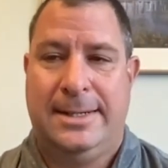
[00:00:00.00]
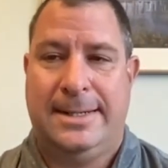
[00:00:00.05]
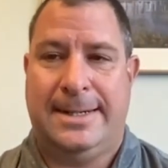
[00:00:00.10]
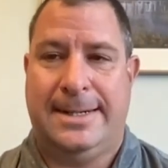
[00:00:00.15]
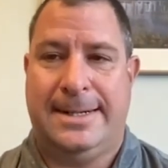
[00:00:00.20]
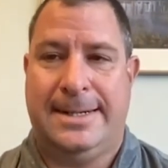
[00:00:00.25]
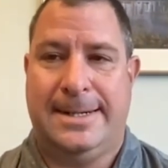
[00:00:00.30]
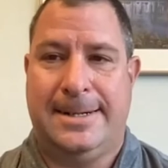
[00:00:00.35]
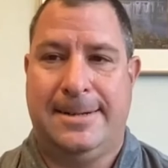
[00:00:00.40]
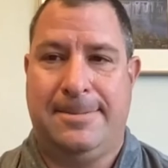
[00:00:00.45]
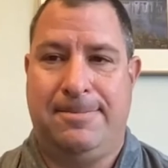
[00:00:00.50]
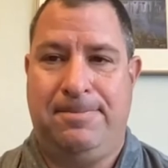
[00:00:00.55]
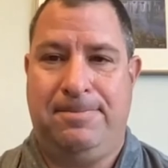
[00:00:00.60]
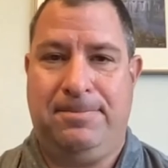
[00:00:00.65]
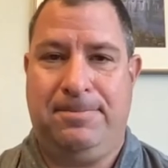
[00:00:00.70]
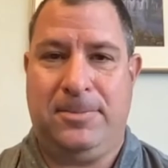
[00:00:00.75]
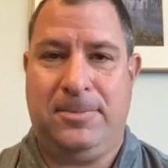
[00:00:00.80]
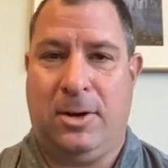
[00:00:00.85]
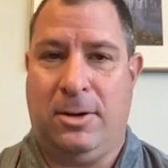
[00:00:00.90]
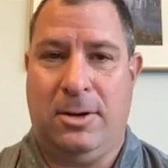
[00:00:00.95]

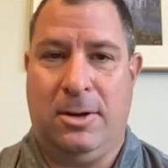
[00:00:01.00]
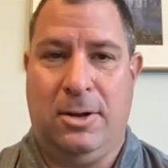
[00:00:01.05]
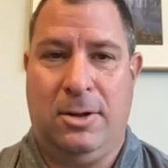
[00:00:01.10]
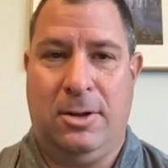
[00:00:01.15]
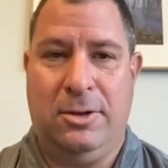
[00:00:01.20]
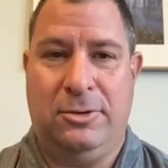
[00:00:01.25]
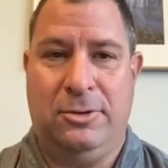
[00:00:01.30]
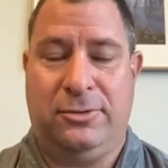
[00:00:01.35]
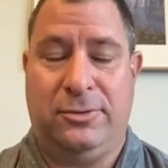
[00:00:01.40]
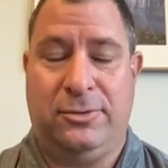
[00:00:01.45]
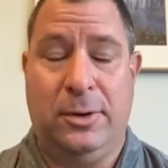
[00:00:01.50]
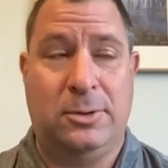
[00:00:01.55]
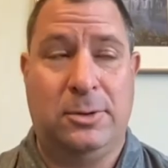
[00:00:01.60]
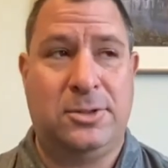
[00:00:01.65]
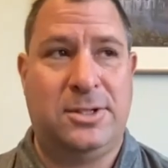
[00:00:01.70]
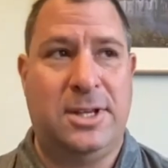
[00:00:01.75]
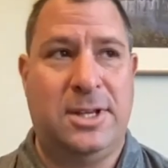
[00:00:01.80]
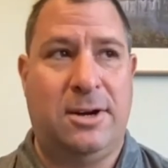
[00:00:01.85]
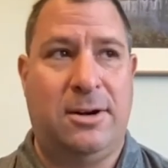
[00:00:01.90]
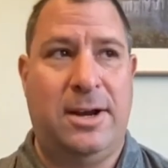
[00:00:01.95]
all those
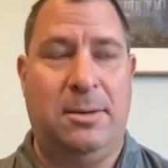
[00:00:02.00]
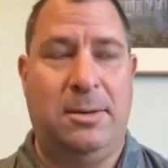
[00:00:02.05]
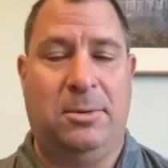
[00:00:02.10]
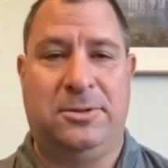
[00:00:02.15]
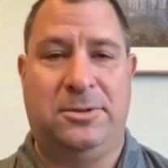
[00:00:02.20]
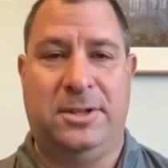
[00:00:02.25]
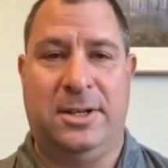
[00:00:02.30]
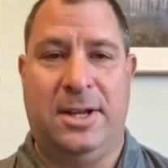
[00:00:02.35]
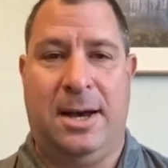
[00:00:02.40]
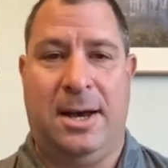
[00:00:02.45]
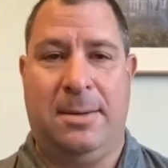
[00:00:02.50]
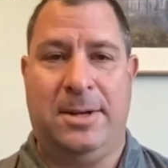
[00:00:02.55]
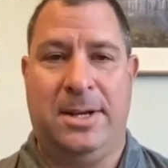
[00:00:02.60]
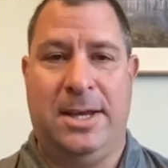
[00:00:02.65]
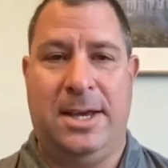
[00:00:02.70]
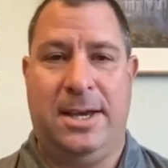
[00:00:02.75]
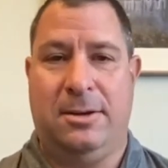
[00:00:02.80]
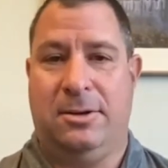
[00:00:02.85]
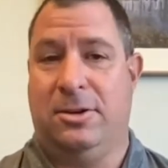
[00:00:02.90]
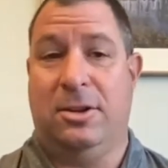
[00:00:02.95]
folks that are able to
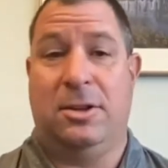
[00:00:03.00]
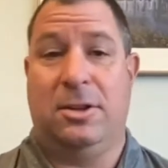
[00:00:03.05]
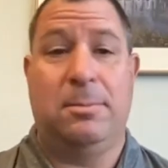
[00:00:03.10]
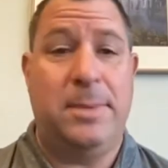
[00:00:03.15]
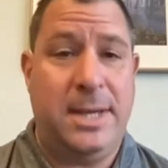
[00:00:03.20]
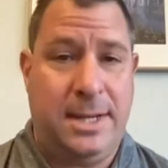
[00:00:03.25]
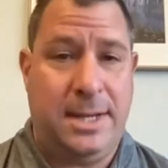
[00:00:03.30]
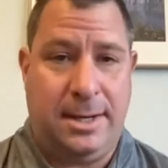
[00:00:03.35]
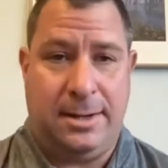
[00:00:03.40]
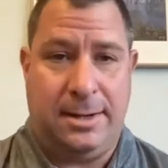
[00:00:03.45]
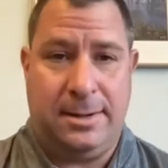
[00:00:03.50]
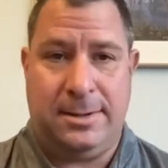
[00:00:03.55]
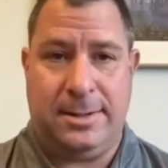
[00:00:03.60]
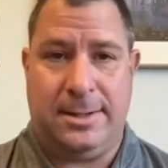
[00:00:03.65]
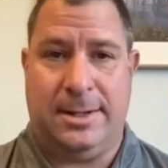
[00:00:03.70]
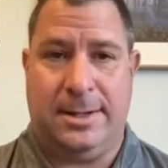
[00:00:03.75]
nominate, to the media.